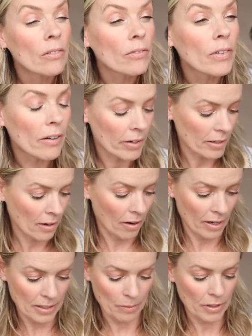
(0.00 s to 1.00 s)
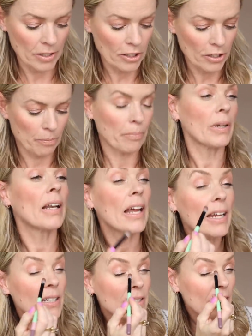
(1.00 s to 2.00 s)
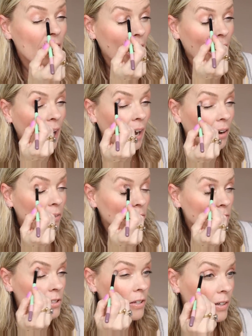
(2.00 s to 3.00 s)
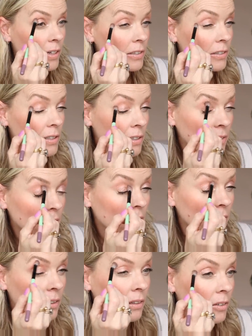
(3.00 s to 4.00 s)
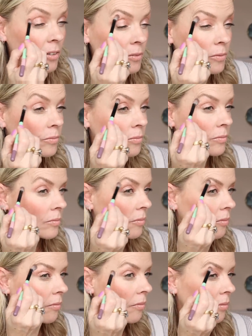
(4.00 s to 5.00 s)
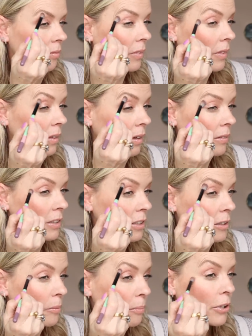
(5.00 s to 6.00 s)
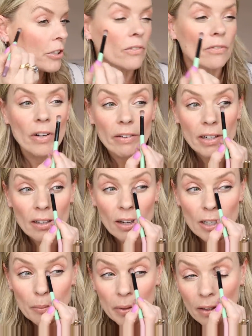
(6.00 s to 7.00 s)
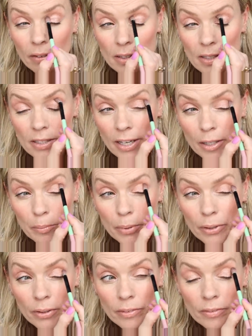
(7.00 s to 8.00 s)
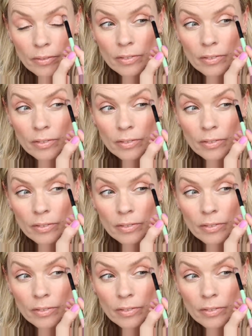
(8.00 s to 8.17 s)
Very nice. I'm going to just blend out so that it doesn't... I'm just going to push it very lightly, but no, it's staying put.